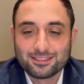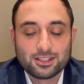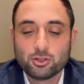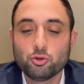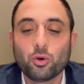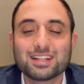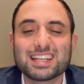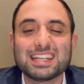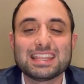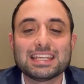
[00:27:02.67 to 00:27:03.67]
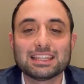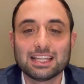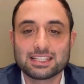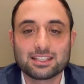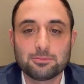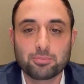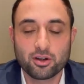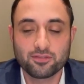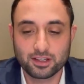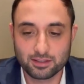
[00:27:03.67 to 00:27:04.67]
Who wants anything less than
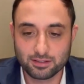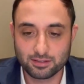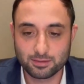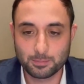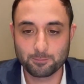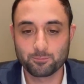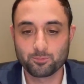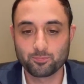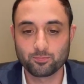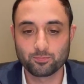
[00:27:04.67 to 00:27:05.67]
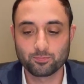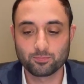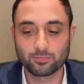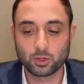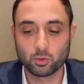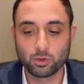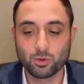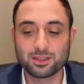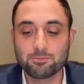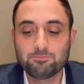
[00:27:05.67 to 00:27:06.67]
perfect? You
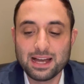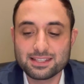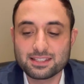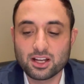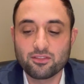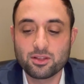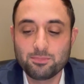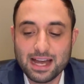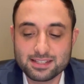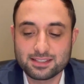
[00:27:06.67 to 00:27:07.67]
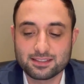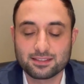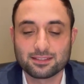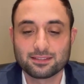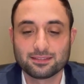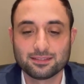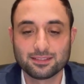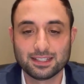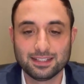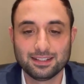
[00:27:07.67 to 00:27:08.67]
want the best of the best.
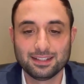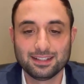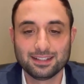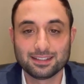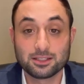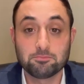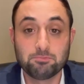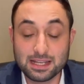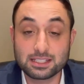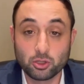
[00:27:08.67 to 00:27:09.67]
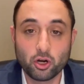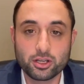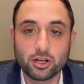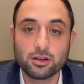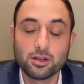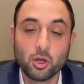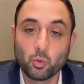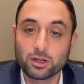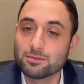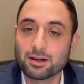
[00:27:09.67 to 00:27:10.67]
The best lawyer?
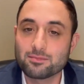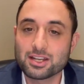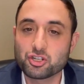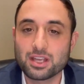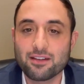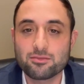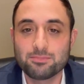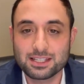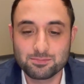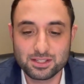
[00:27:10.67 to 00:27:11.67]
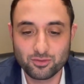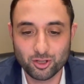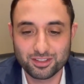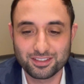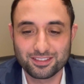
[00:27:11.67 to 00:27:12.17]
Well, you better make sure you have the best mitzvot.